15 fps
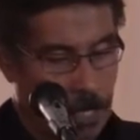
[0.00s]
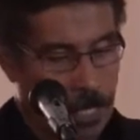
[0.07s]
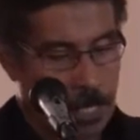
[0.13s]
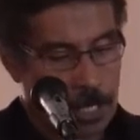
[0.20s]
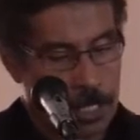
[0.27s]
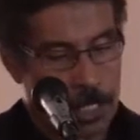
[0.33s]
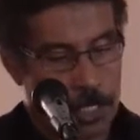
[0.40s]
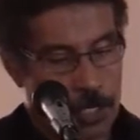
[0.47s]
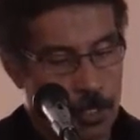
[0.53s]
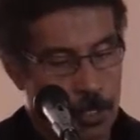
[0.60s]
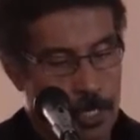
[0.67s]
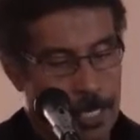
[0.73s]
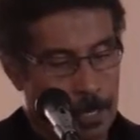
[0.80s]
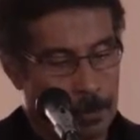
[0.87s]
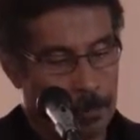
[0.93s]
She
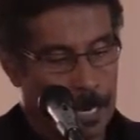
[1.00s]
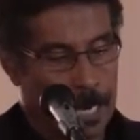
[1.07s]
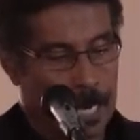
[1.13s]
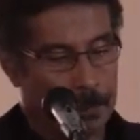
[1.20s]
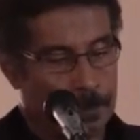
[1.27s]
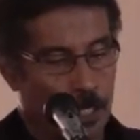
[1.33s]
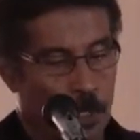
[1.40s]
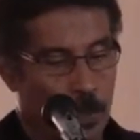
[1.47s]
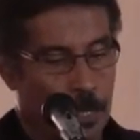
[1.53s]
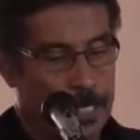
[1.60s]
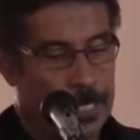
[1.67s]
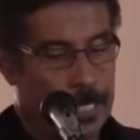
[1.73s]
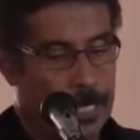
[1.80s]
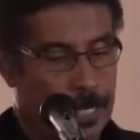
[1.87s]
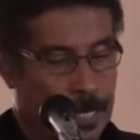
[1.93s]
told Abraham to go
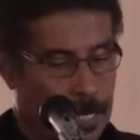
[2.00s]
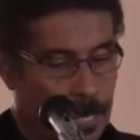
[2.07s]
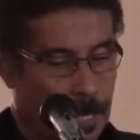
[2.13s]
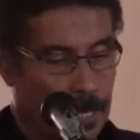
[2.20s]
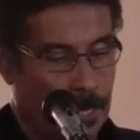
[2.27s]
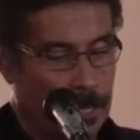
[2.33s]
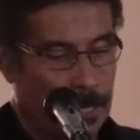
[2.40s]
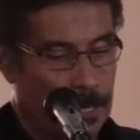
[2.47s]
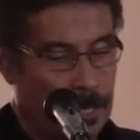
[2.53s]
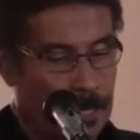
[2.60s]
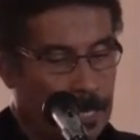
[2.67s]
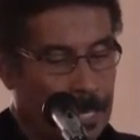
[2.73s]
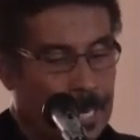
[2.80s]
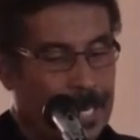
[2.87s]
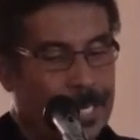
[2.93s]
into Hagar
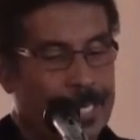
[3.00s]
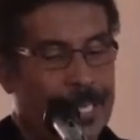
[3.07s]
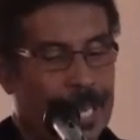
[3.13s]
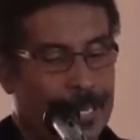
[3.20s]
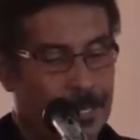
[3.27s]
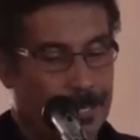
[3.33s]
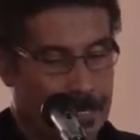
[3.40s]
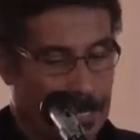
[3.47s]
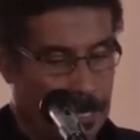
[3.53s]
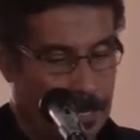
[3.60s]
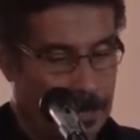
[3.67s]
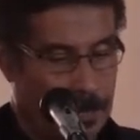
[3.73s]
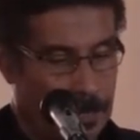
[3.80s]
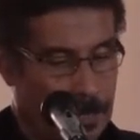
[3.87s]
and get a son.